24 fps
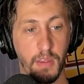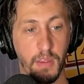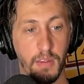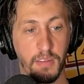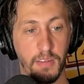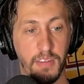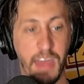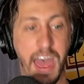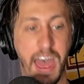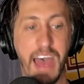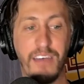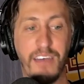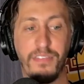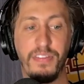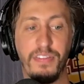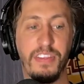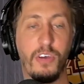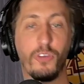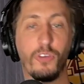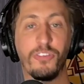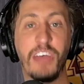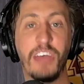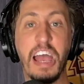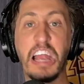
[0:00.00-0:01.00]
to have
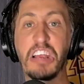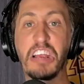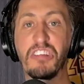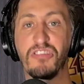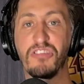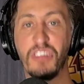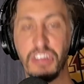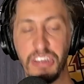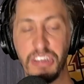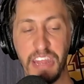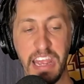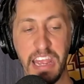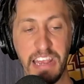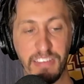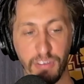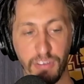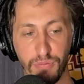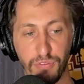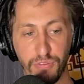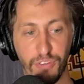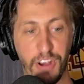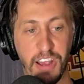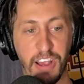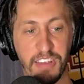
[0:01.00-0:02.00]
those extra days
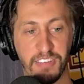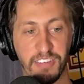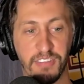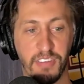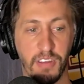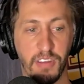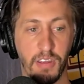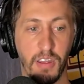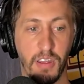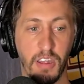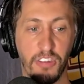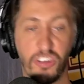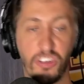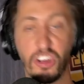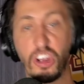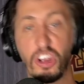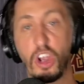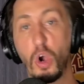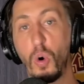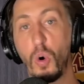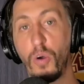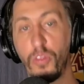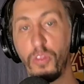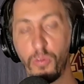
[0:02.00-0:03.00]
of rest to
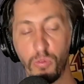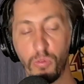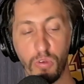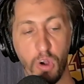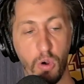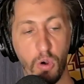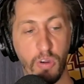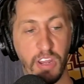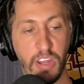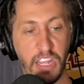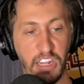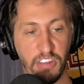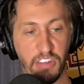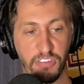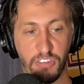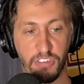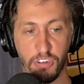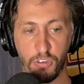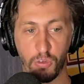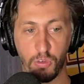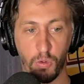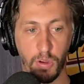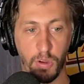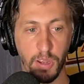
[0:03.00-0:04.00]
go on the road against
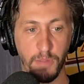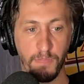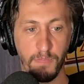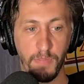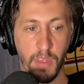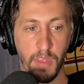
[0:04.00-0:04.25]
Detroit.